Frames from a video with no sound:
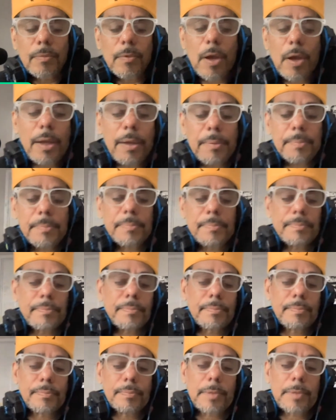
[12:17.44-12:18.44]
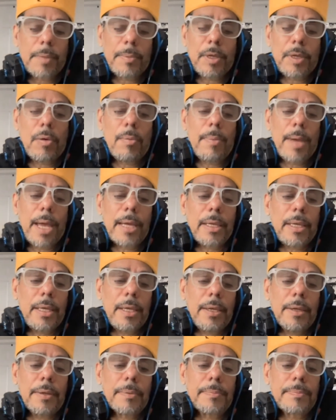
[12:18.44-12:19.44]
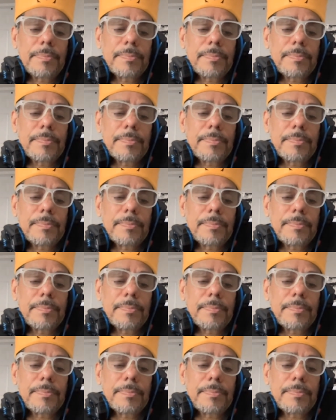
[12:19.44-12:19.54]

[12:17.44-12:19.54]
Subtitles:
Right? Let me go back here.